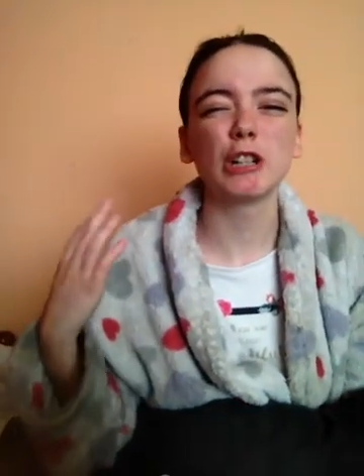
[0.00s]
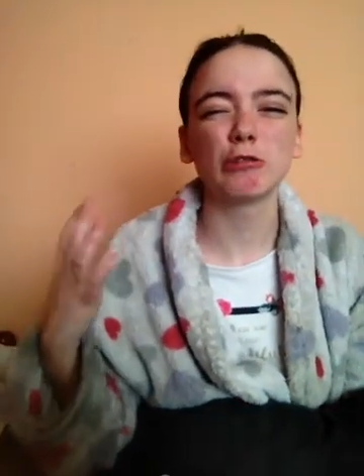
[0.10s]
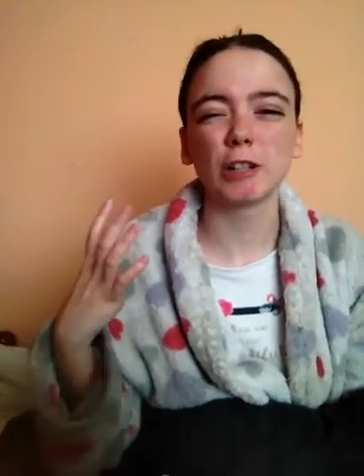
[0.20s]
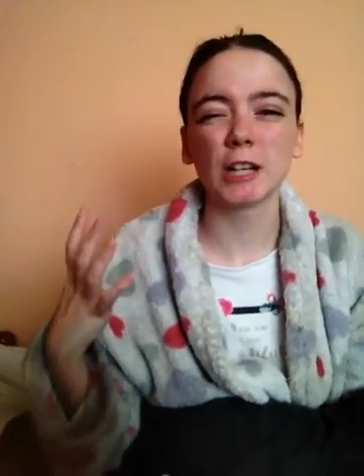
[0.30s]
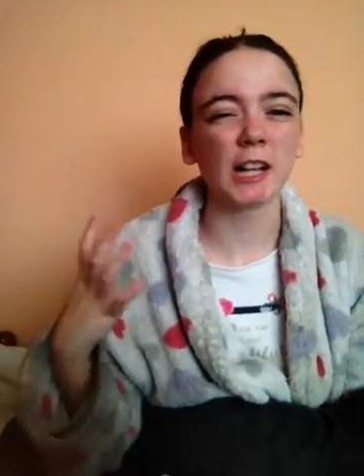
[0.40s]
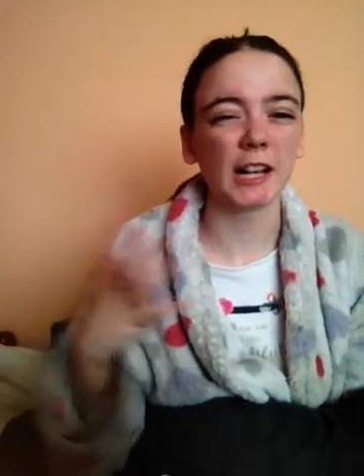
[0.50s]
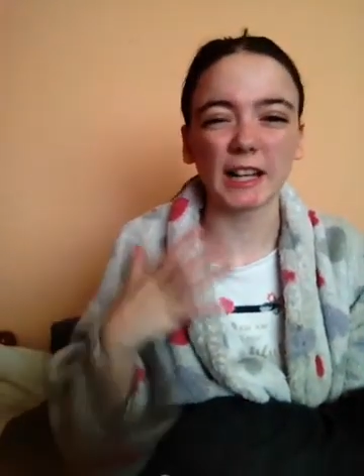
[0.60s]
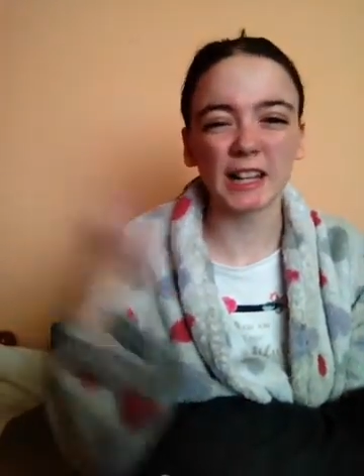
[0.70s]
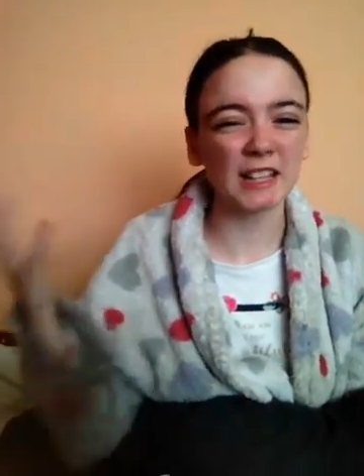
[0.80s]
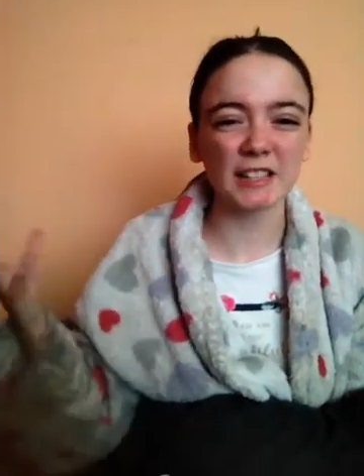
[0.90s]
really like
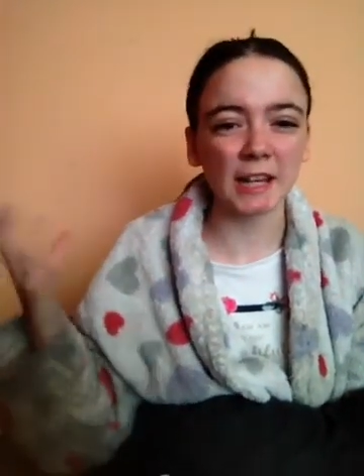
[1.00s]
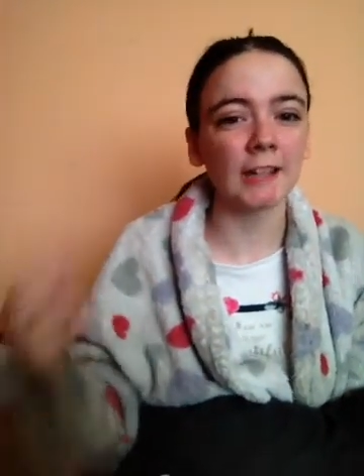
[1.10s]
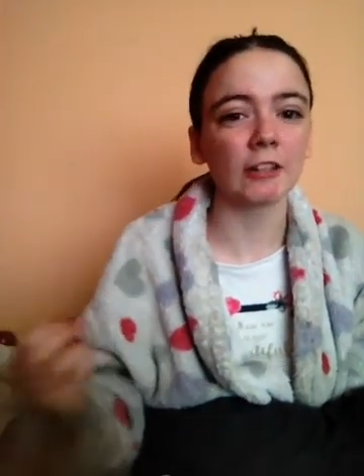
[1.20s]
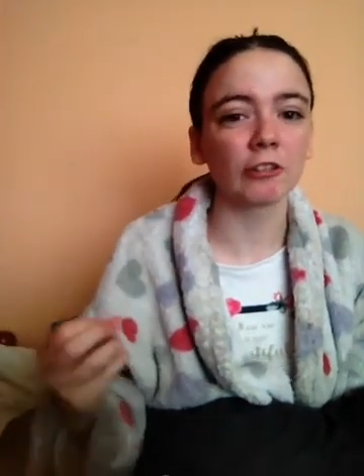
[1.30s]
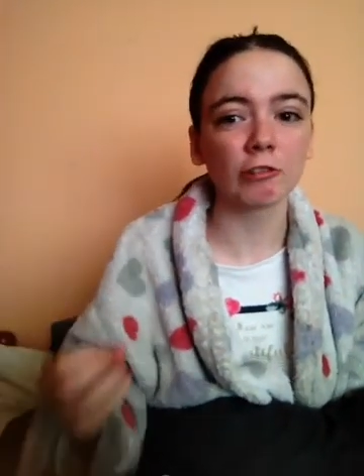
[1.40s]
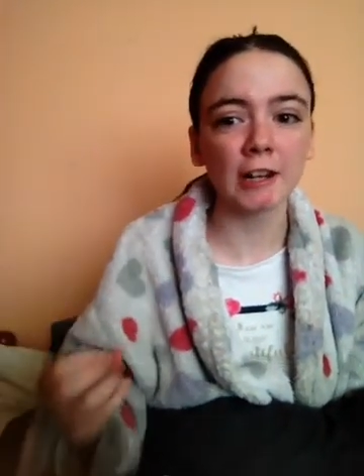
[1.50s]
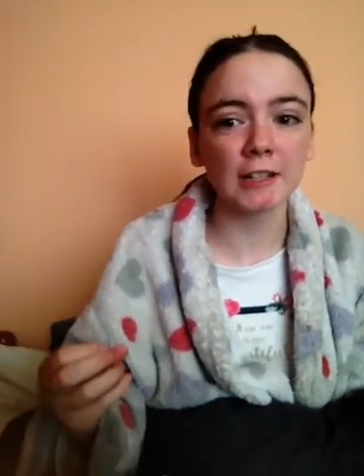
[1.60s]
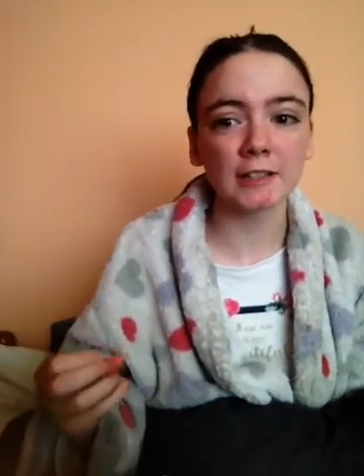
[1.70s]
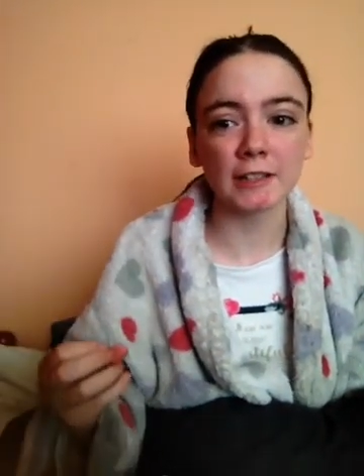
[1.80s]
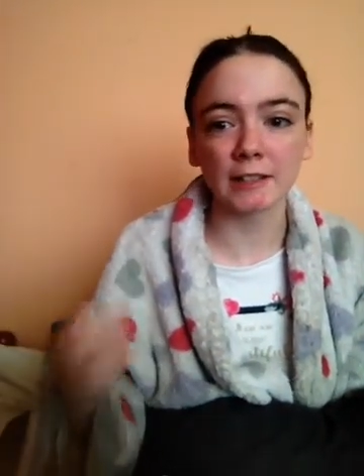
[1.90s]
insane and
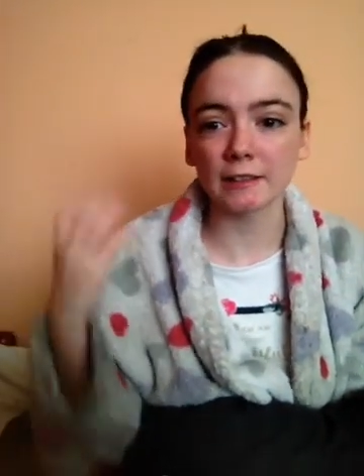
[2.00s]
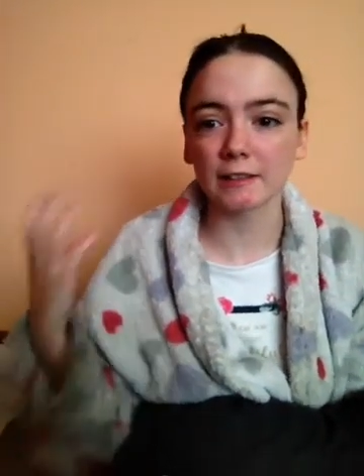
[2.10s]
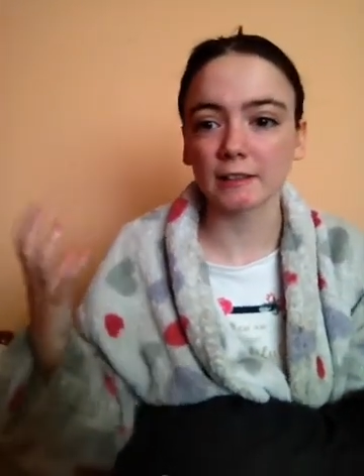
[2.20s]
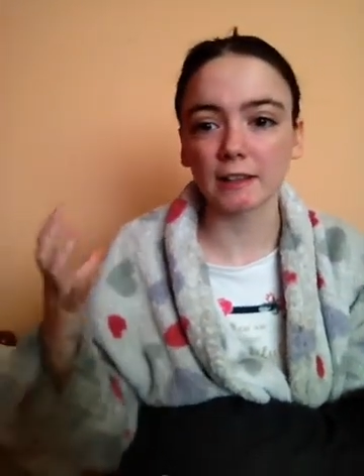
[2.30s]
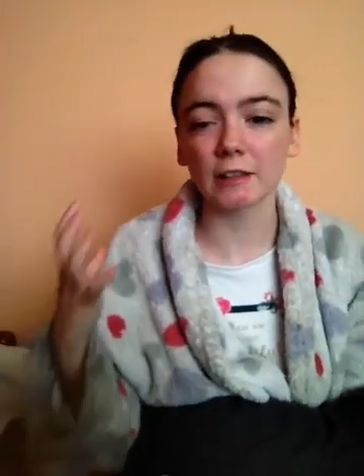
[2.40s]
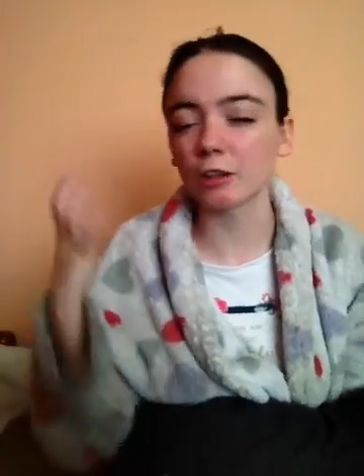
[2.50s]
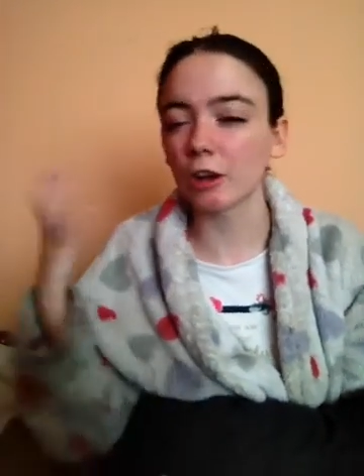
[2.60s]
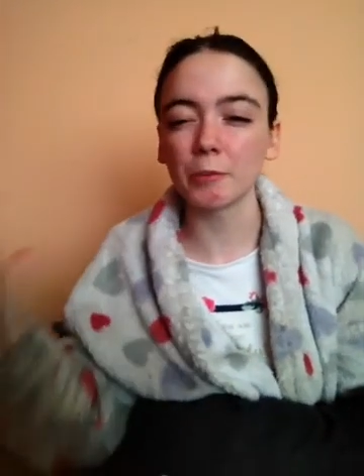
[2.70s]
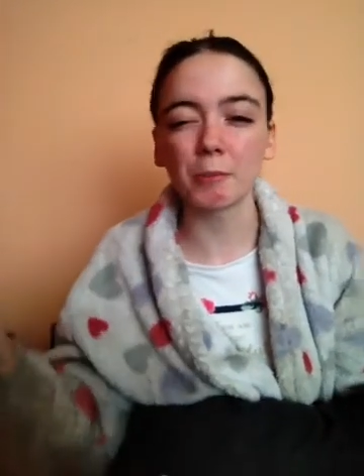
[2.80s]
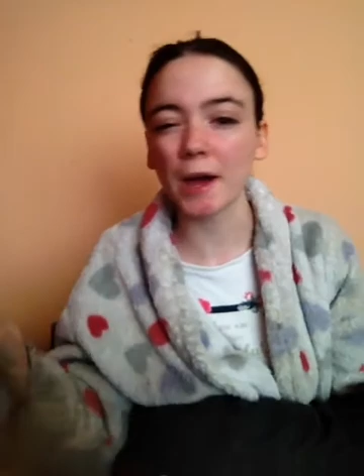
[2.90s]
crazy and in the
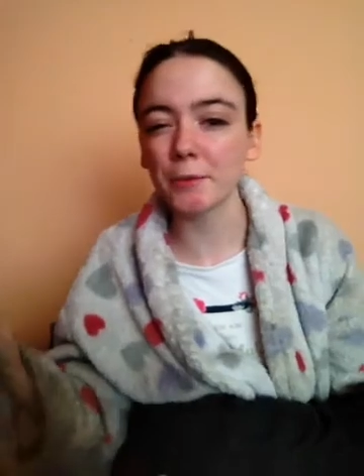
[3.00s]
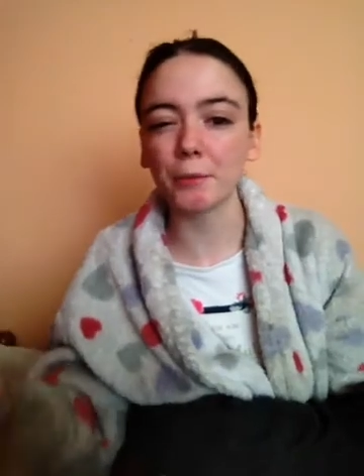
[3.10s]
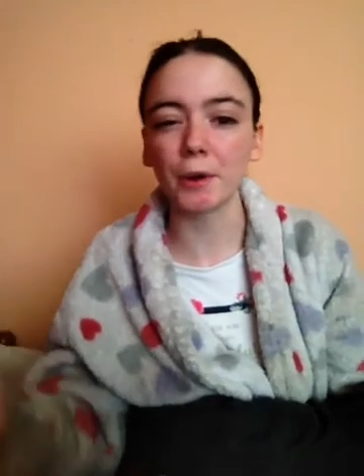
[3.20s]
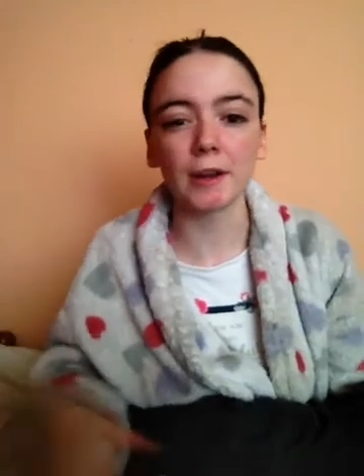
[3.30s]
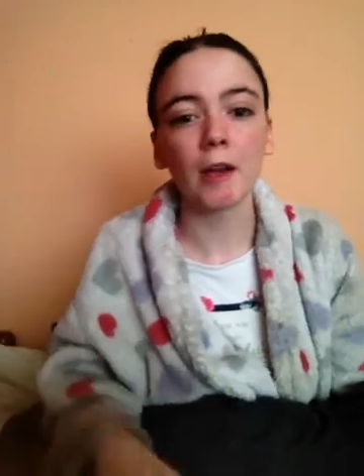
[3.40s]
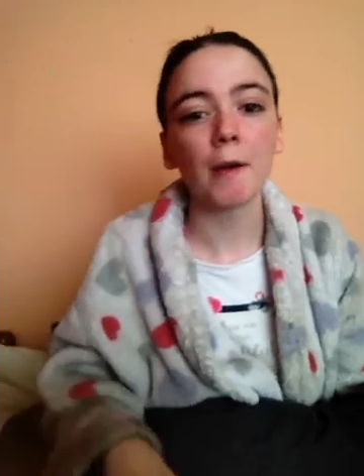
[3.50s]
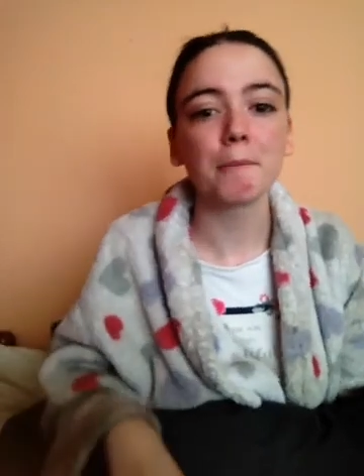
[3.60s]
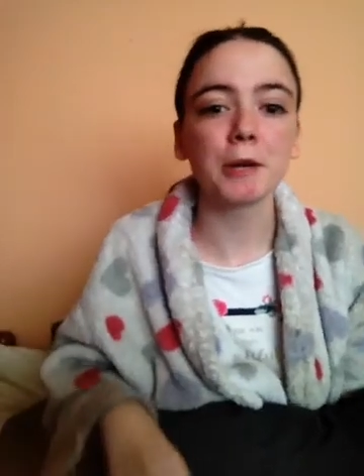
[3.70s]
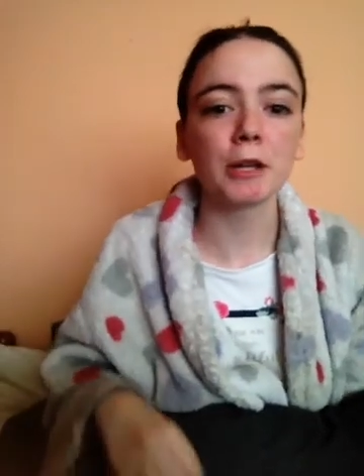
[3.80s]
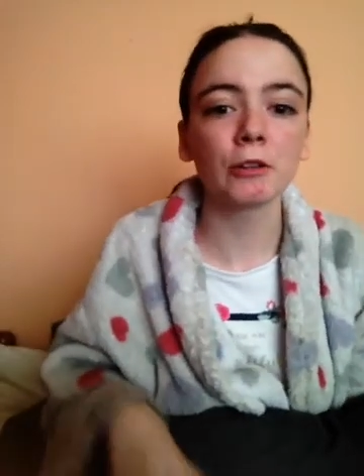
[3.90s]
kind of bad way,
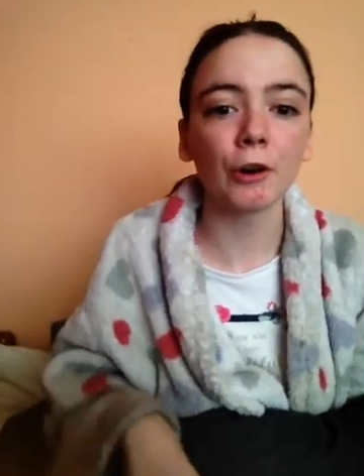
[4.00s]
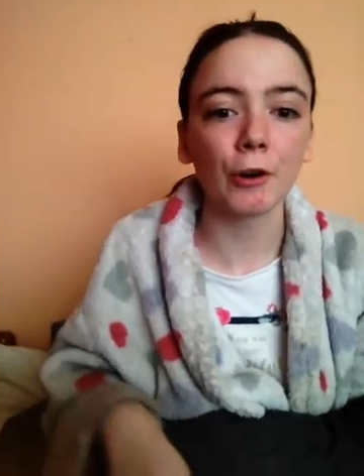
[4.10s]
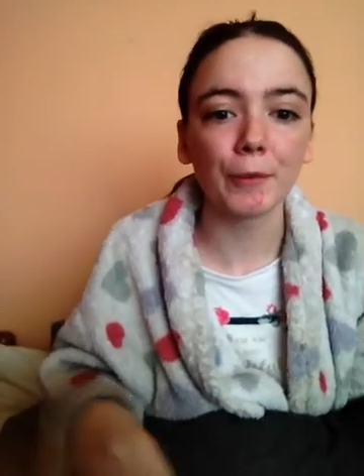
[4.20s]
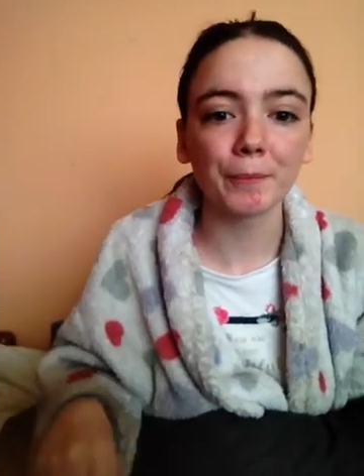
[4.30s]
but you're not.